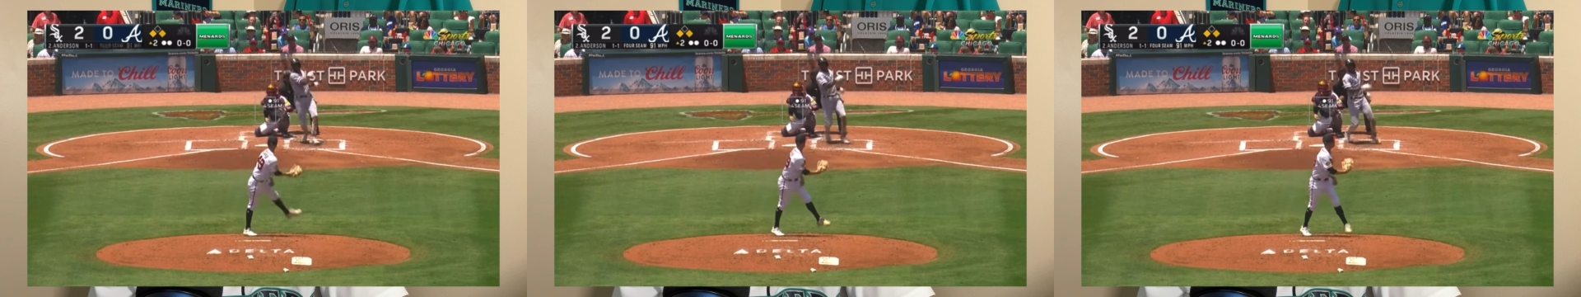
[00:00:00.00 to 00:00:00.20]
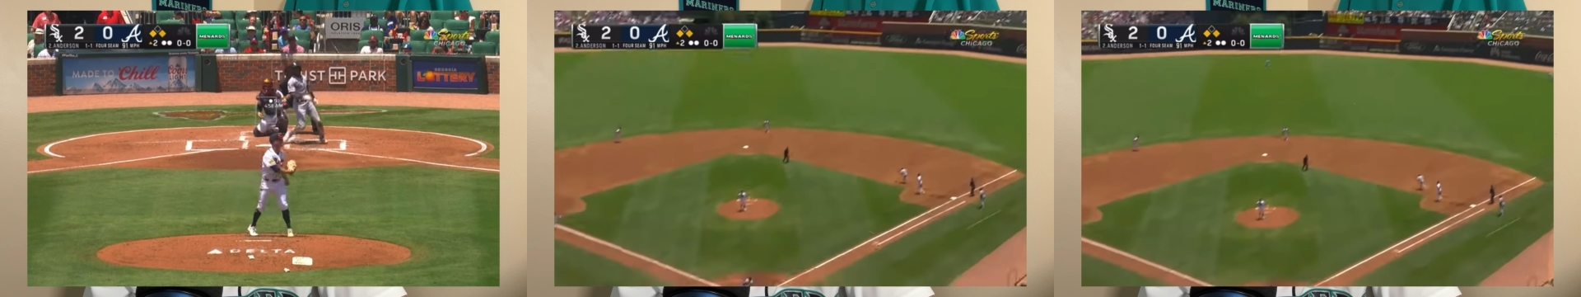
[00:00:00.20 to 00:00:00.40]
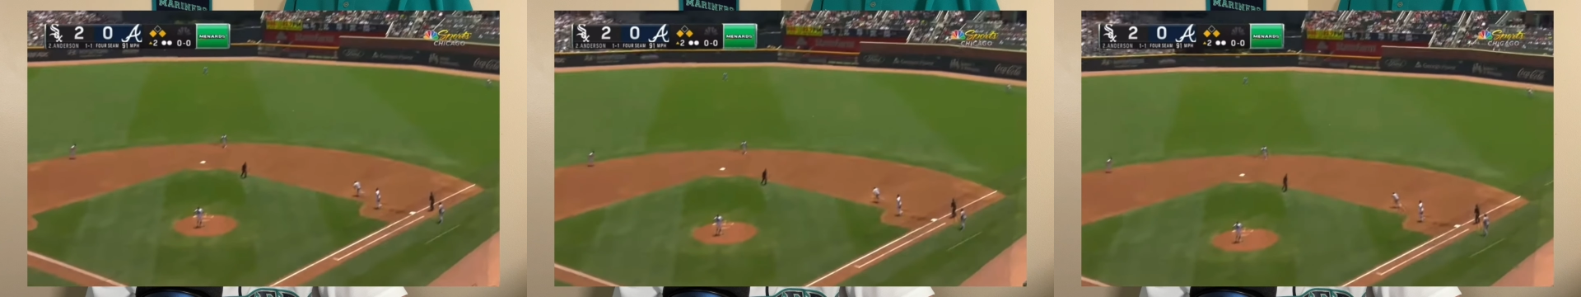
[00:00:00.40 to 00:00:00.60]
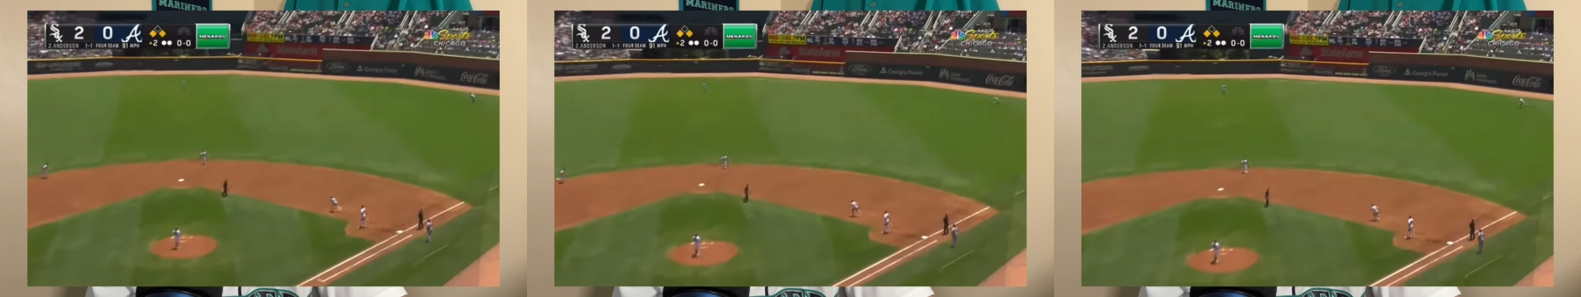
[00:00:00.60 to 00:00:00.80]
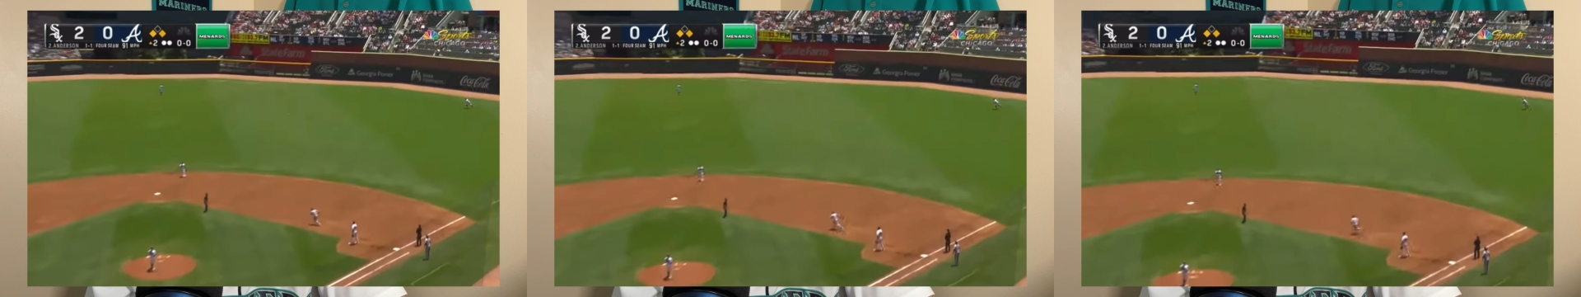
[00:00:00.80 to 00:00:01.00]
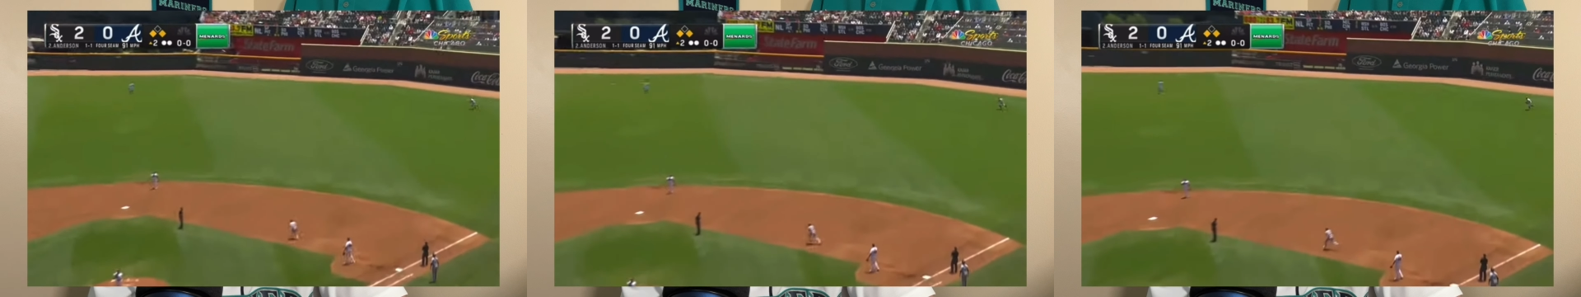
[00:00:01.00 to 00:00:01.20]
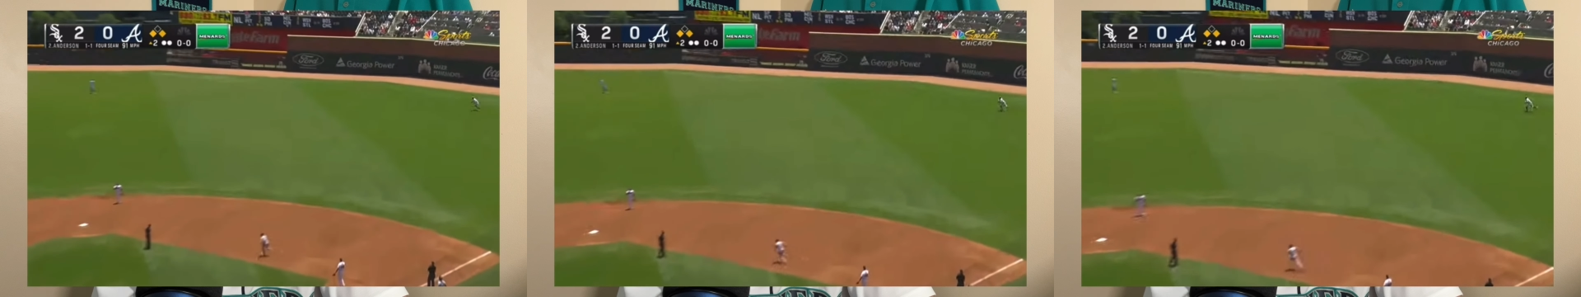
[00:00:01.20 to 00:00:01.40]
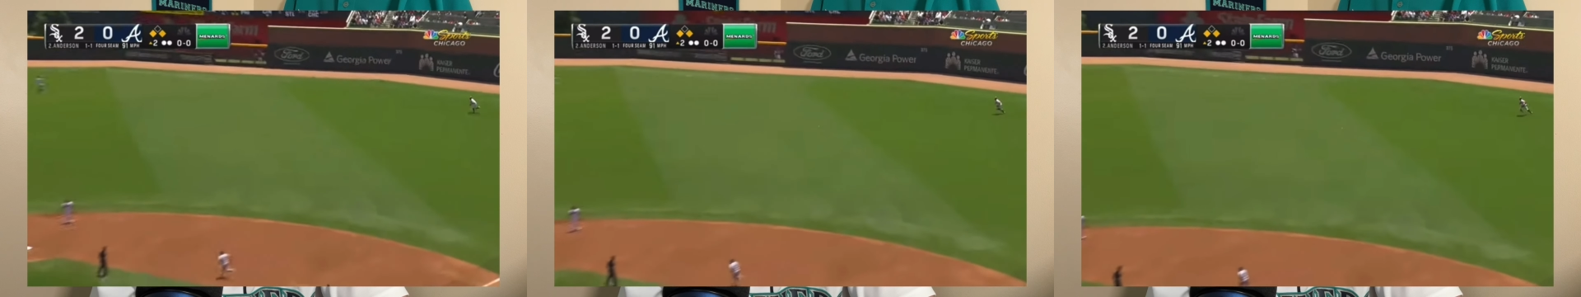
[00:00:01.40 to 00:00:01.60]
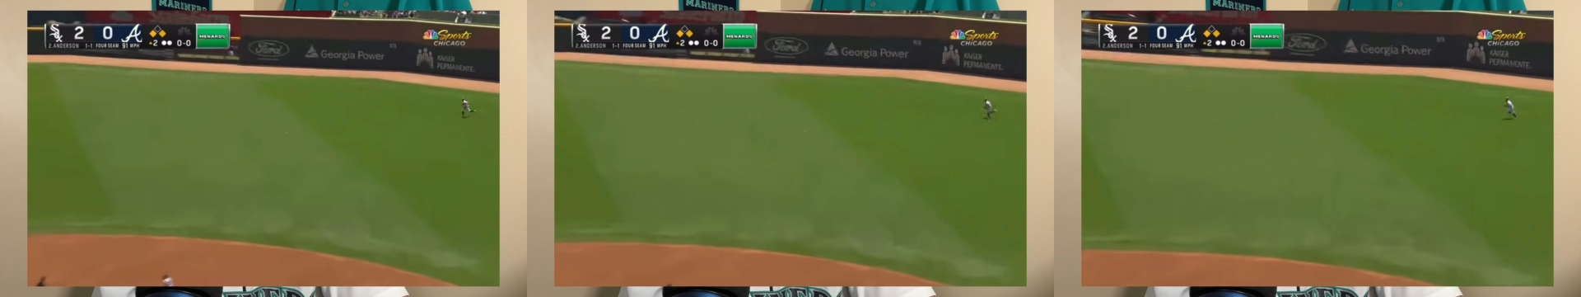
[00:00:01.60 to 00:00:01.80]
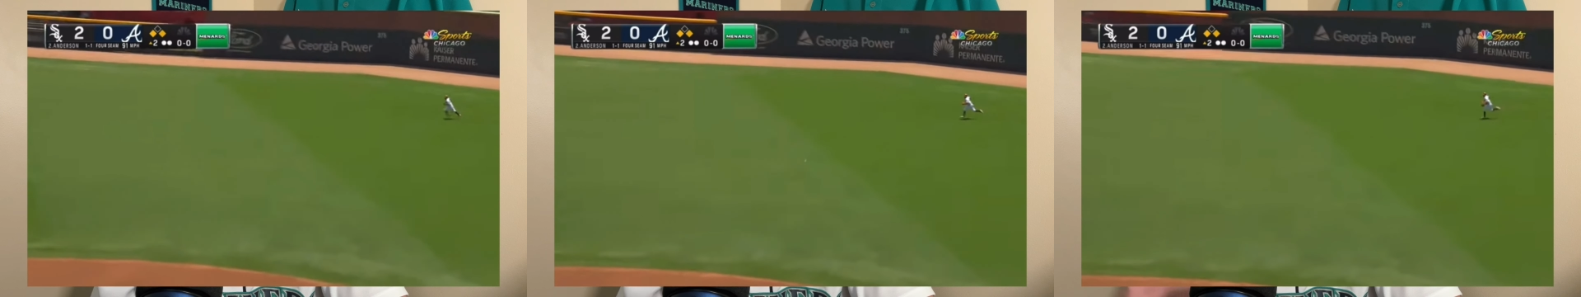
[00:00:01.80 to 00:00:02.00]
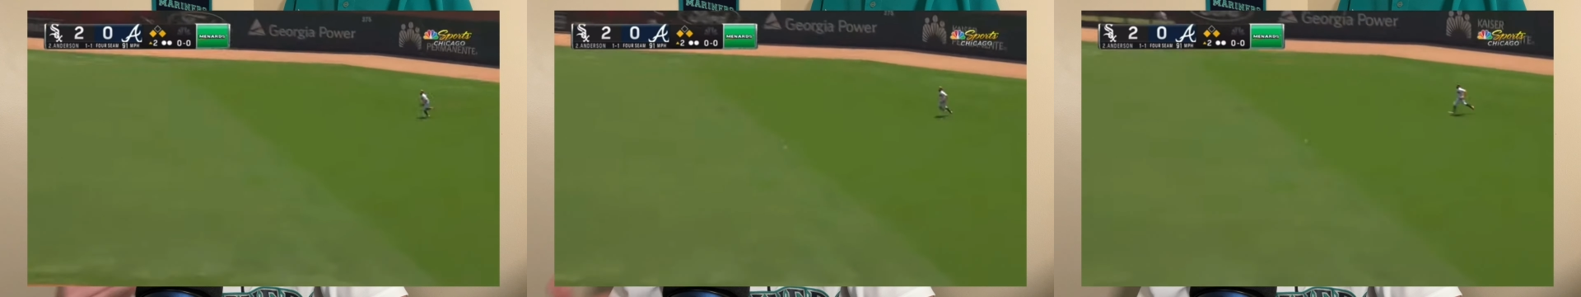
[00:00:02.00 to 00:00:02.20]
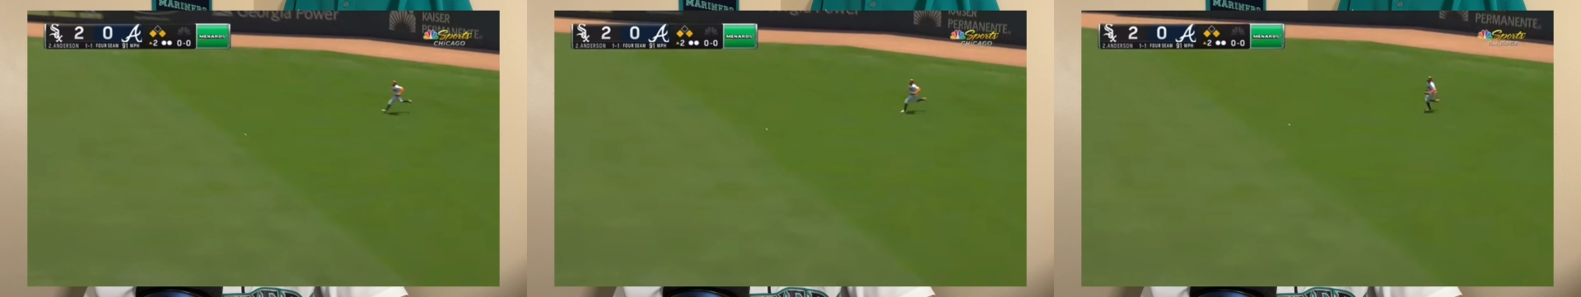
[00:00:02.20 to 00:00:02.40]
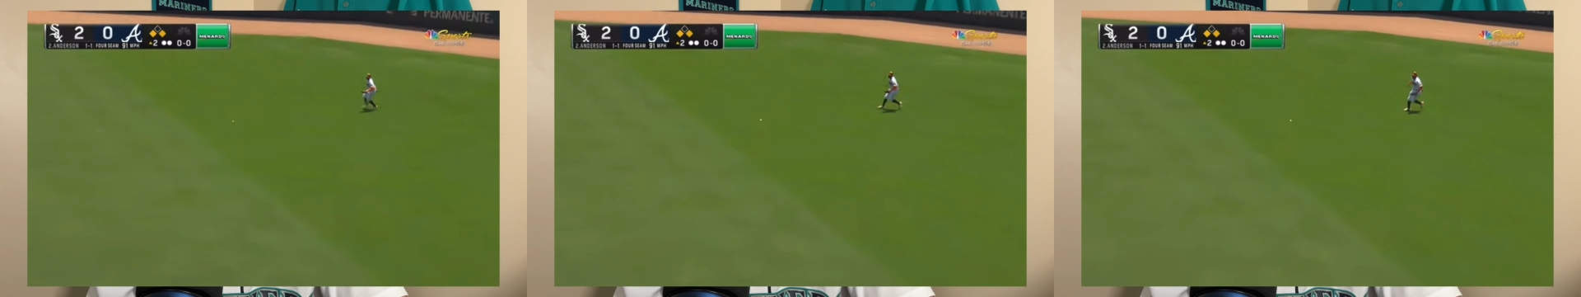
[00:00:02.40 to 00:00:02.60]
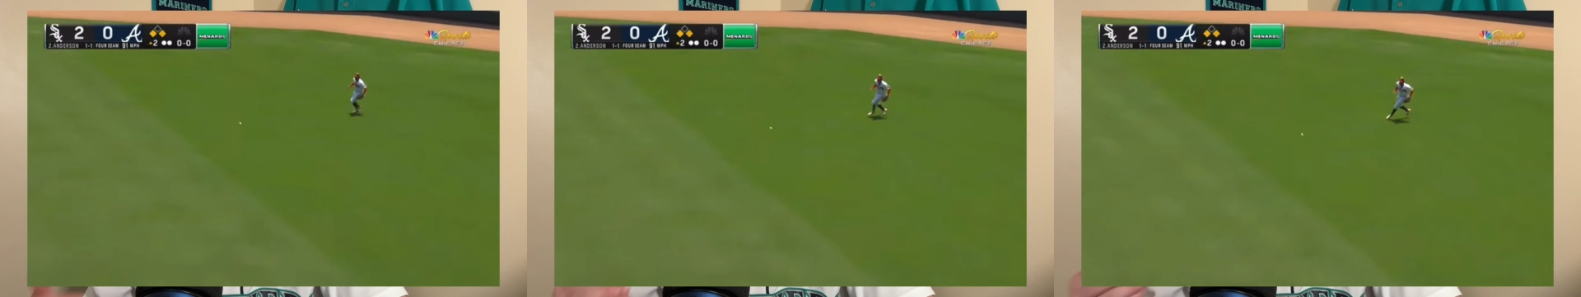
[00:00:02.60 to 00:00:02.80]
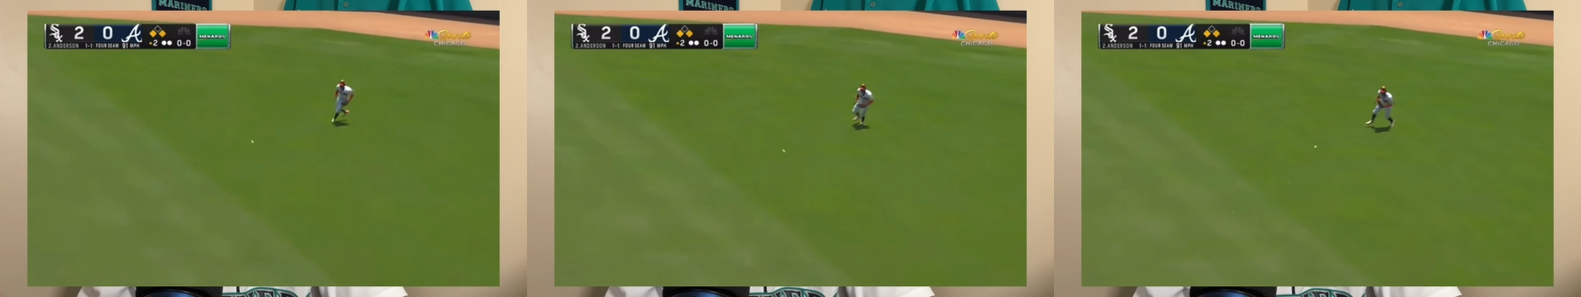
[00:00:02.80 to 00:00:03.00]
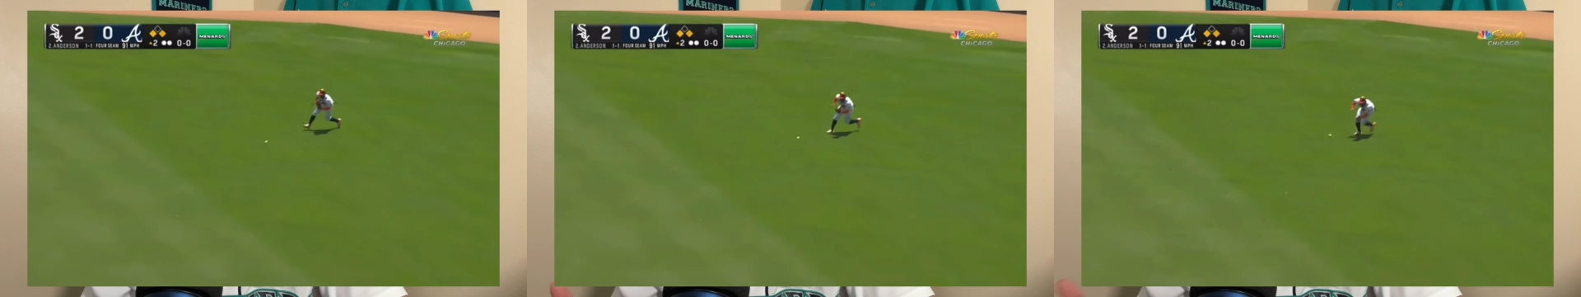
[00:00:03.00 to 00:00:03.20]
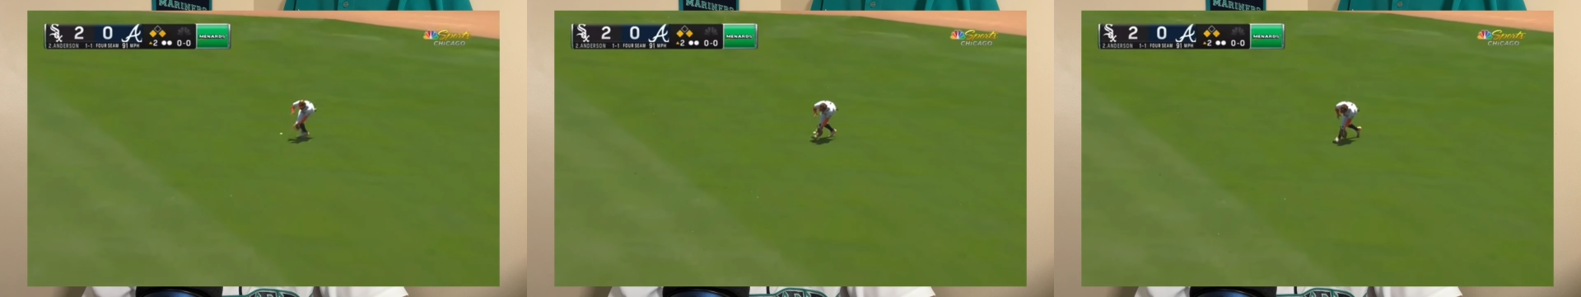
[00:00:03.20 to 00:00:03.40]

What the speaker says: (no speaker visible)